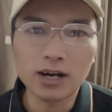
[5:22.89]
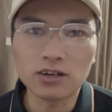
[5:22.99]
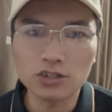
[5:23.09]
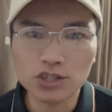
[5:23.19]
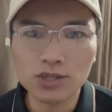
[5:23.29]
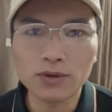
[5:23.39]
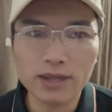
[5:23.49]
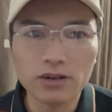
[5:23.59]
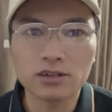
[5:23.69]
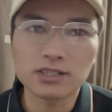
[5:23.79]

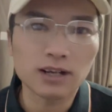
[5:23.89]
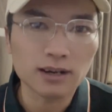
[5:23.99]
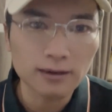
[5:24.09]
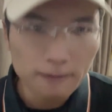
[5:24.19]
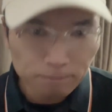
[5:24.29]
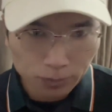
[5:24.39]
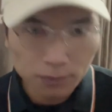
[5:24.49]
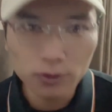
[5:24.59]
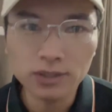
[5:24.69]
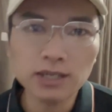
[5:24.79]
There is a
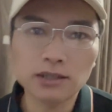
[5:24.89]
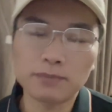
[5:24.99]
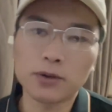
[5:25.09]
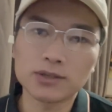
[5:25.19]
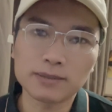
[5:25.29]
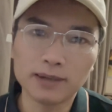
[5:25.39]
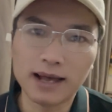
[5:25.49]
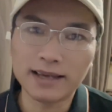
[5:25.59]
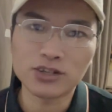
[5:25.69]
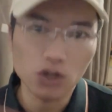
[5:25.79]
predictable
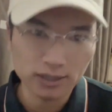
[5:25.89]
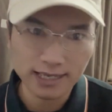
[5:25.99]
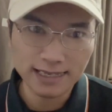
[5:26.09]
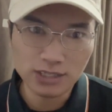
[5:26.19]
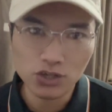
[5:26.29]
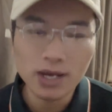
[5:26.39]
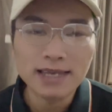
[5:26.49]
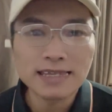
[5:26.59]
supply shortage.